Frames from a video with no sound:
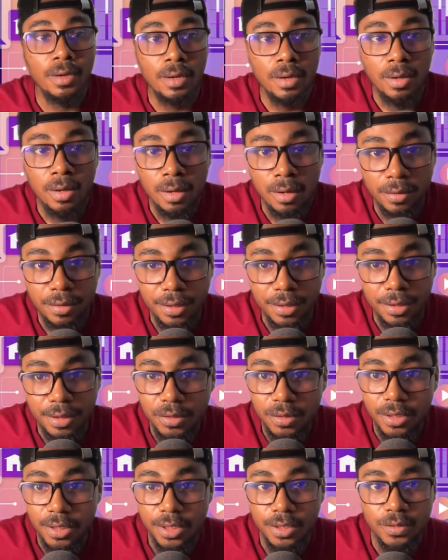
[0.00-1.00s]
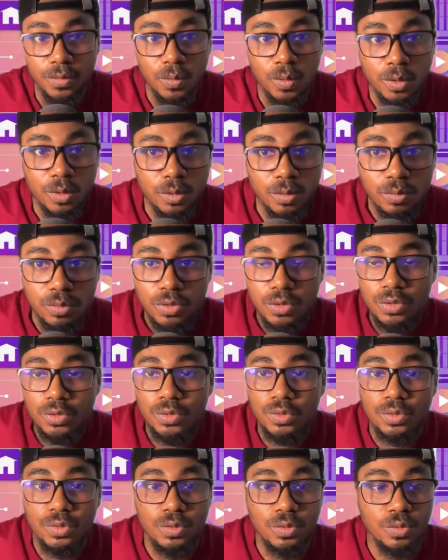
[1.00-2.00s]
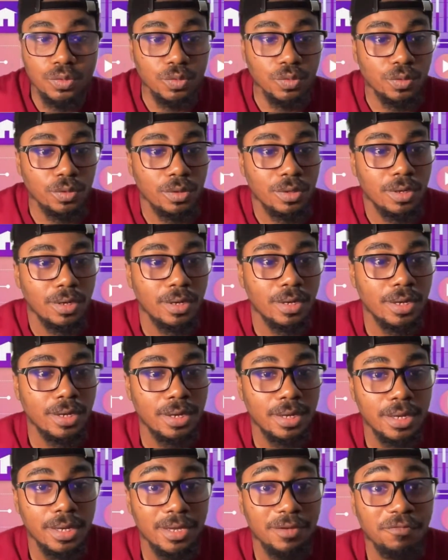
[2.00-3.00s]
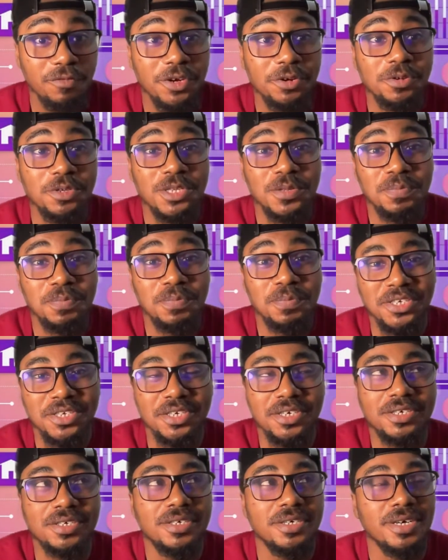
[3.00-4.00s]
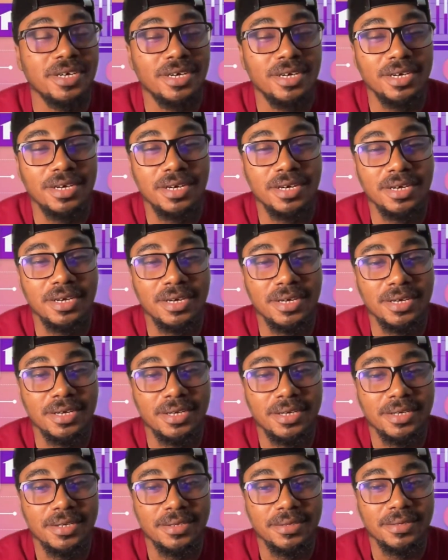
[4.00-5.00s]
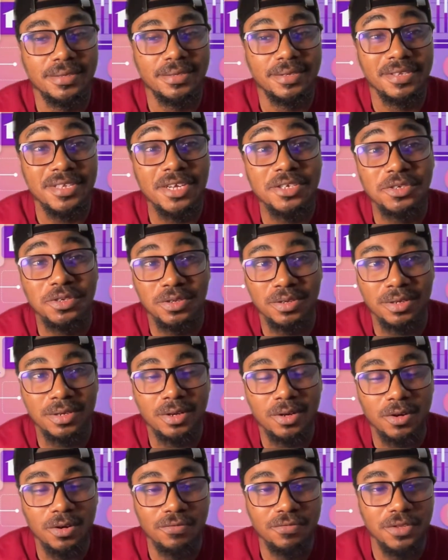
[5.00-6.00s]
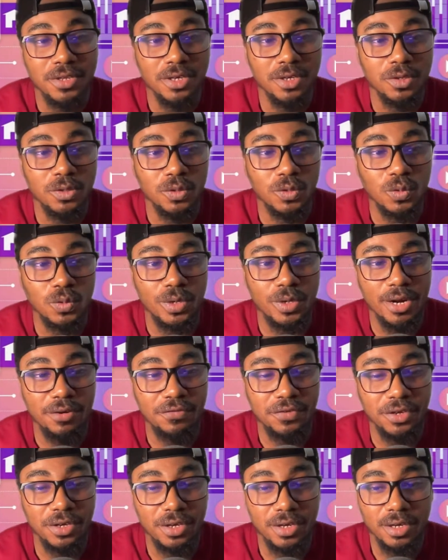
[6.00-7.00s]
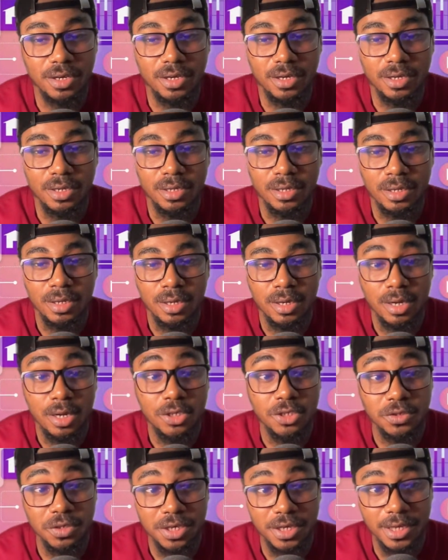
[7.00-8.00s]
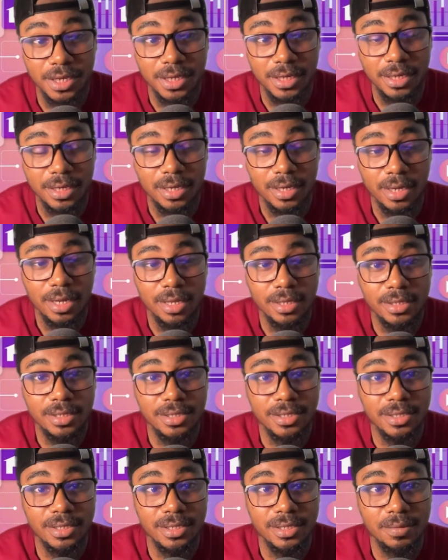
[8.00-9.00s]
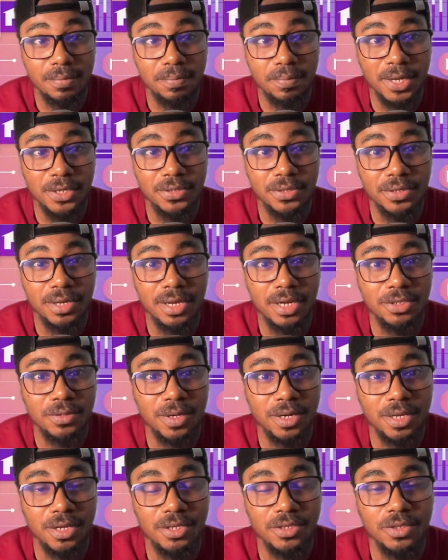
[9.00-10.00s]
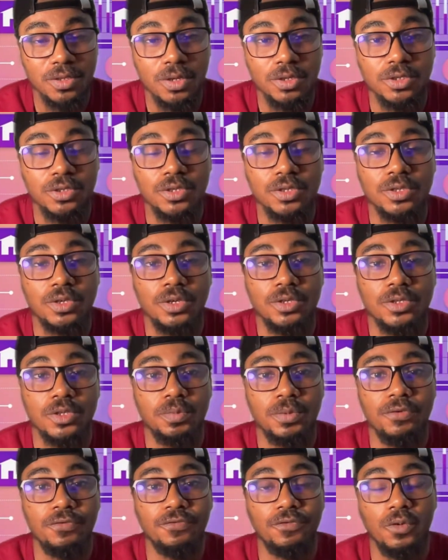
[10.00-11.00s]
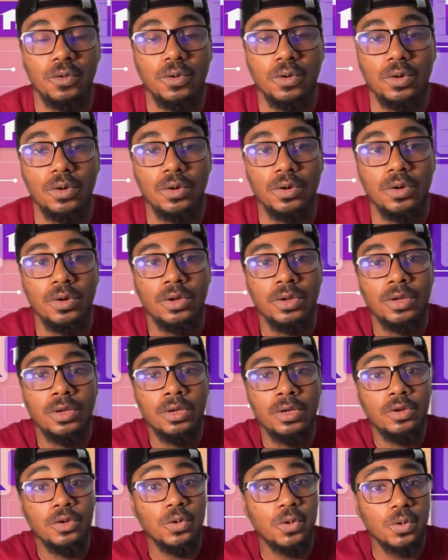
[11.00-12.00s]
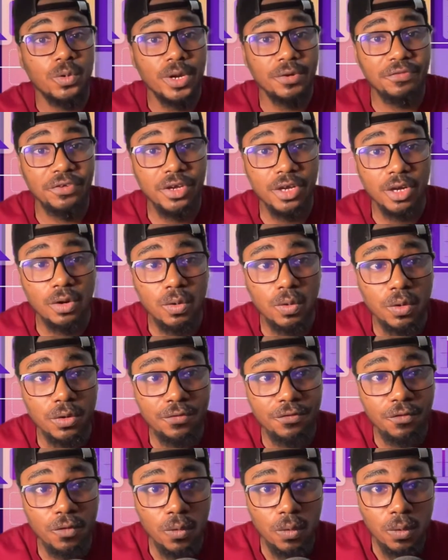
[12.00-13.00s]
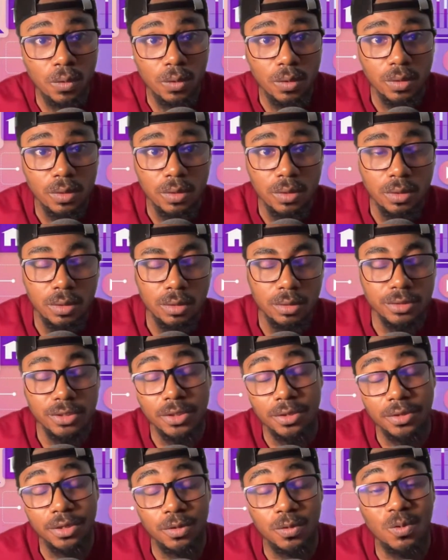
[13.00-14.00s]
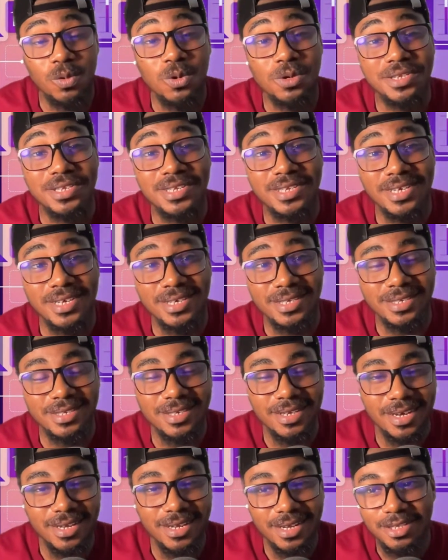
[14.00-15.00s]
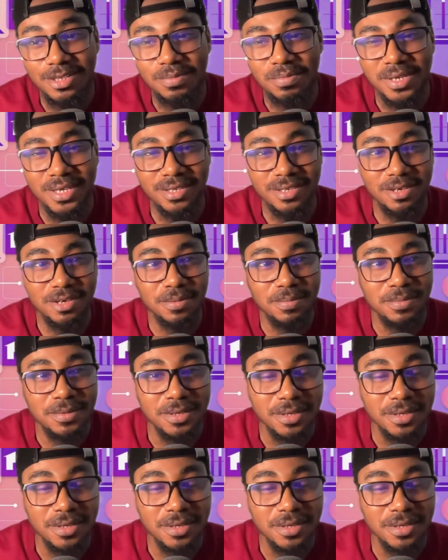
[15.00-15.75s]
All right, hello guys. Welcome to a very special session of the Nocode Africa training. This particular training is not just going to be for Nocode Africa cohort 4, or sorry, cohort 6. I like to mix it up.